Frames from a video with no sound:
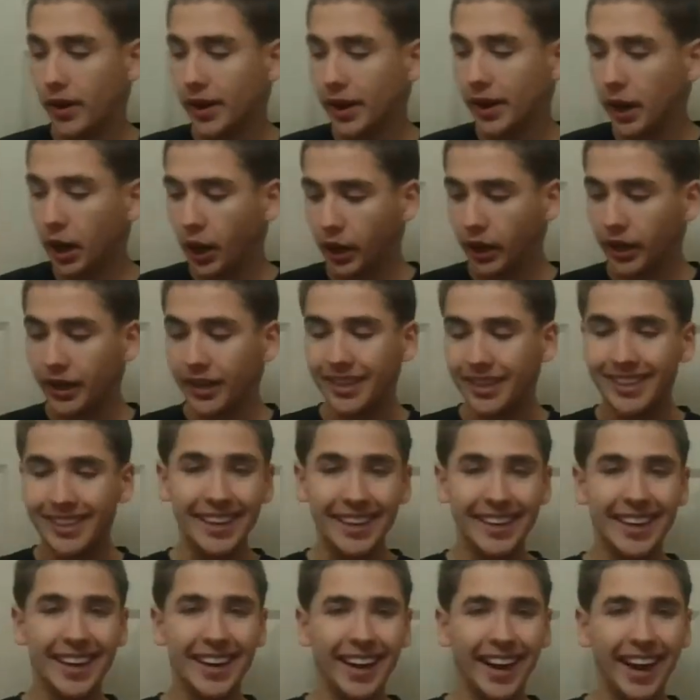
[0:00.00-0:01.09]
We are
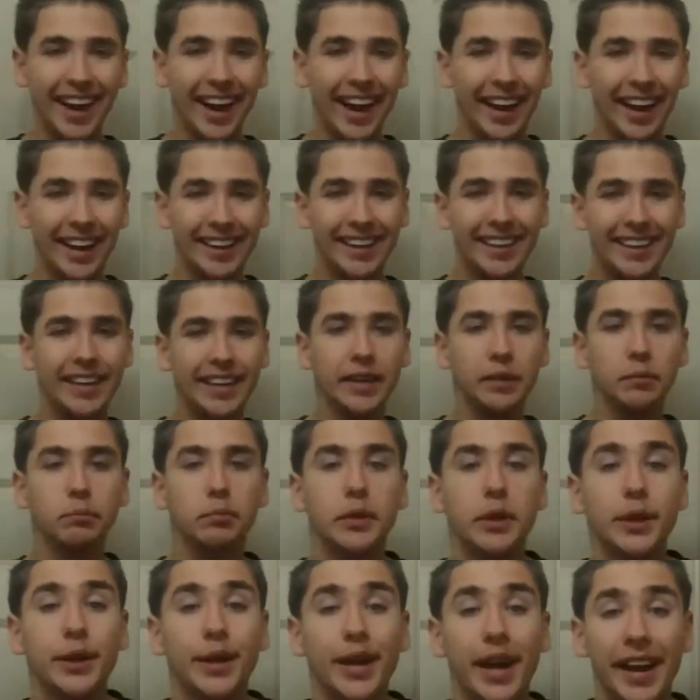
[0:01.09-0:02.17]
digging deep
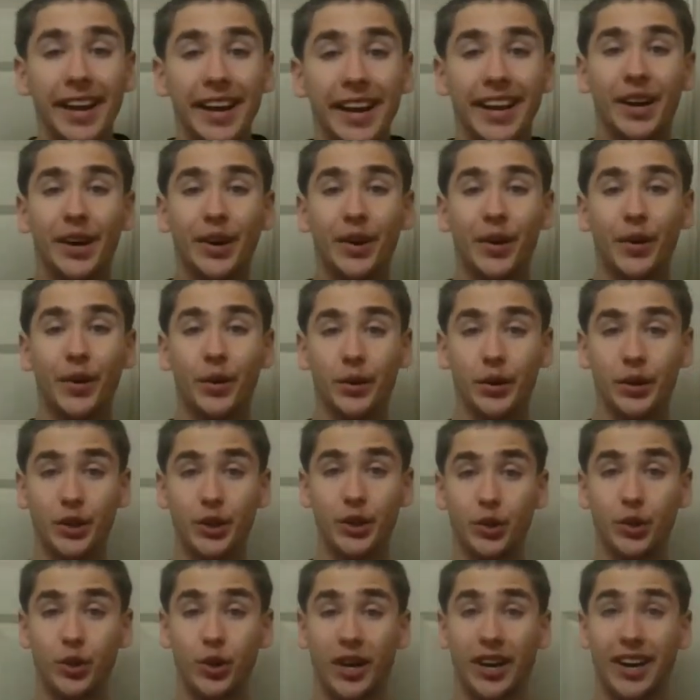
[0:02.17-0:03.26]
today
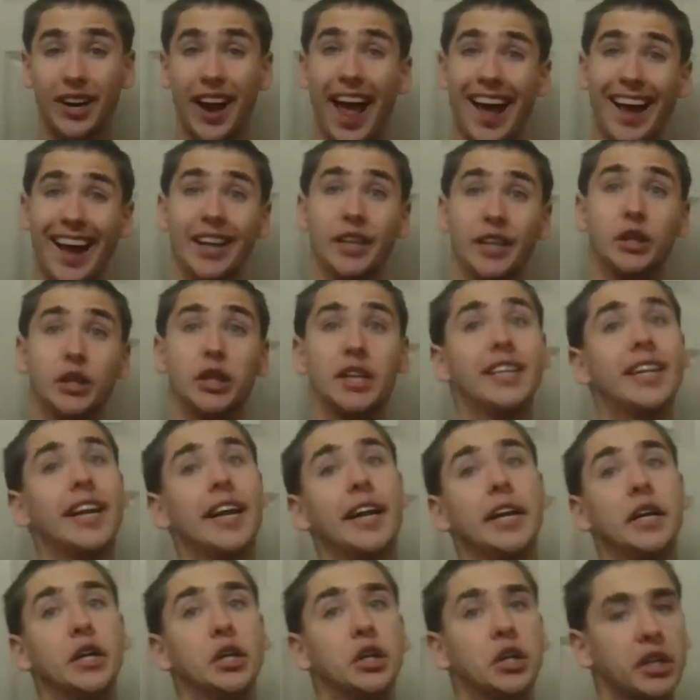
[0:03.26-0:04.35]
onto the
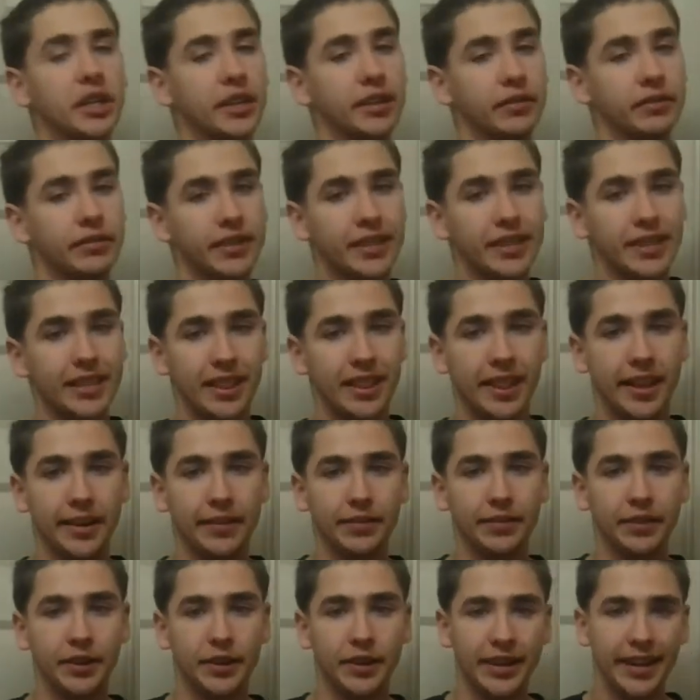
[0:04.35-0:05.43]
agitation of
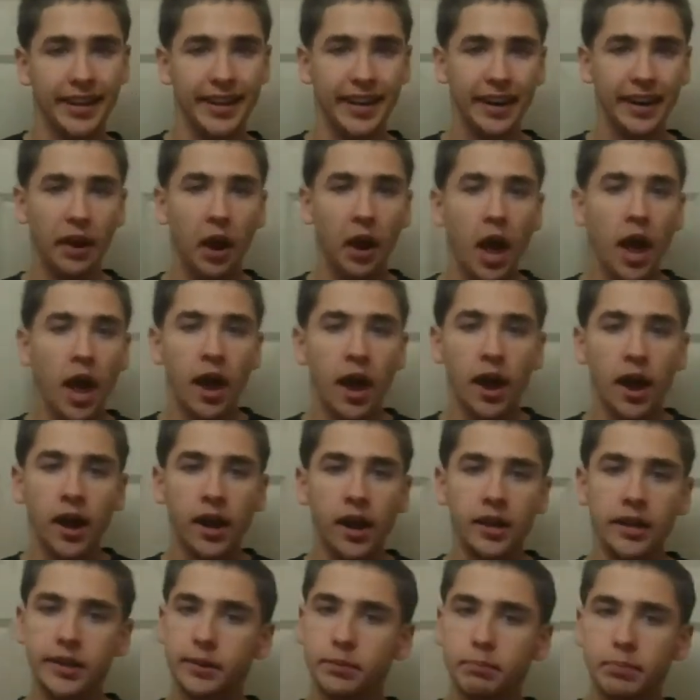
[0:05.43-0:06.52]
slavery,
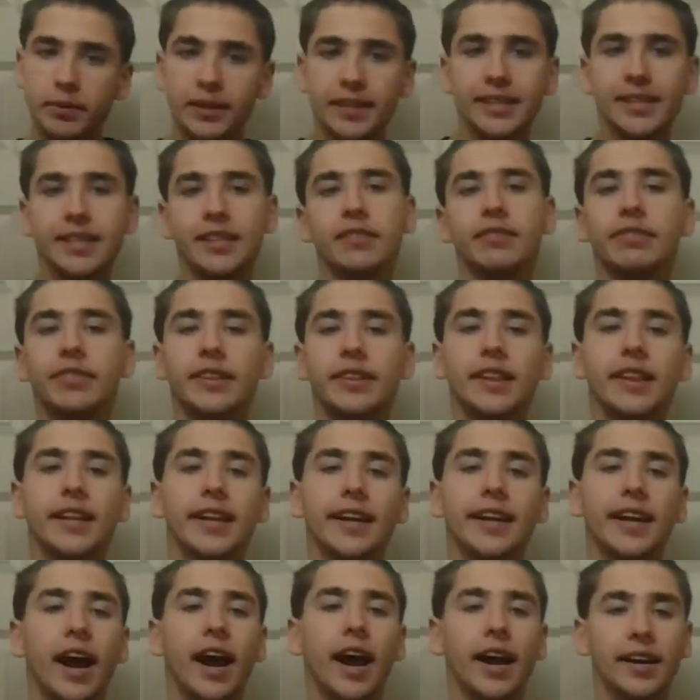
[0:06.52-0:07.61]

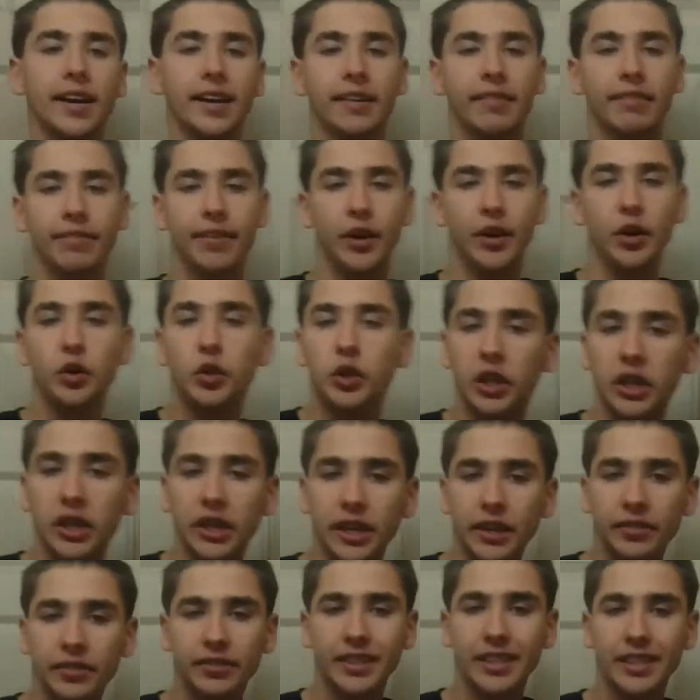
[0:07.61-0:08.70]
specifically the
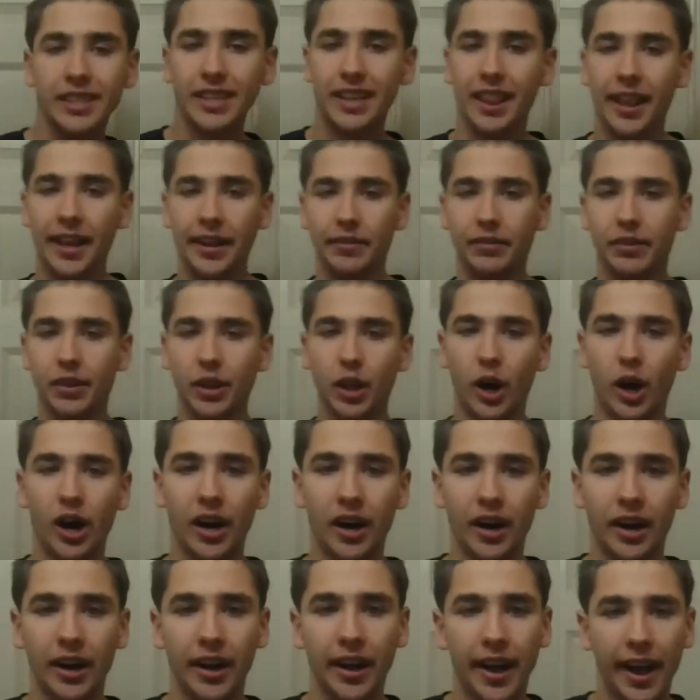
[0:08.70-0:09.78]
fugitive slave
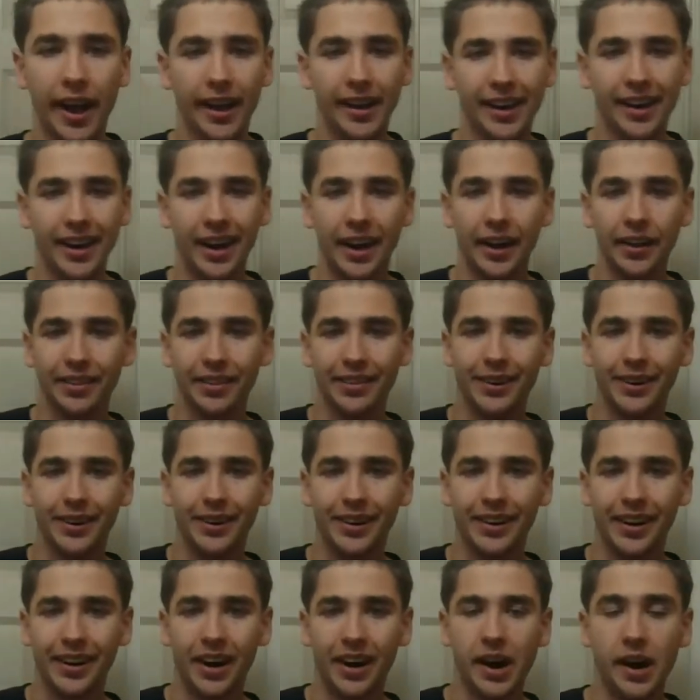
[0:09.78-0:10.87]
law and
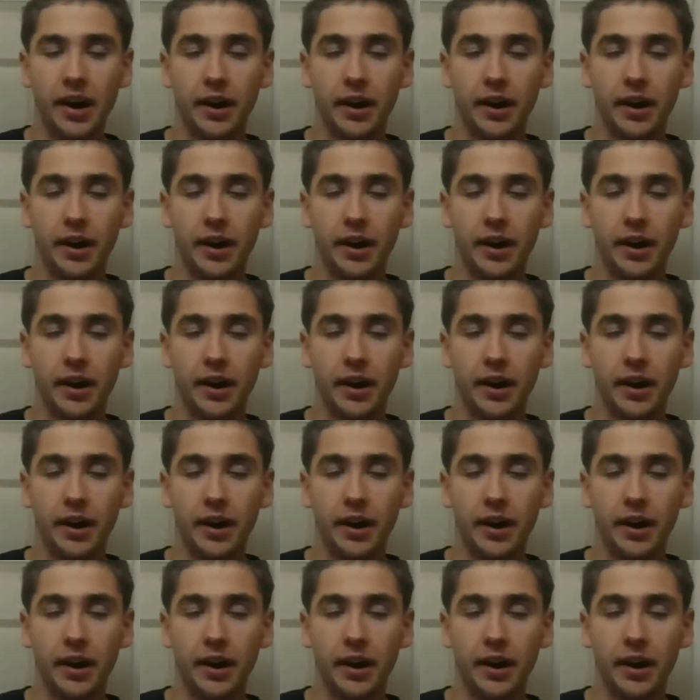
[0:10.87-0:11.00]
other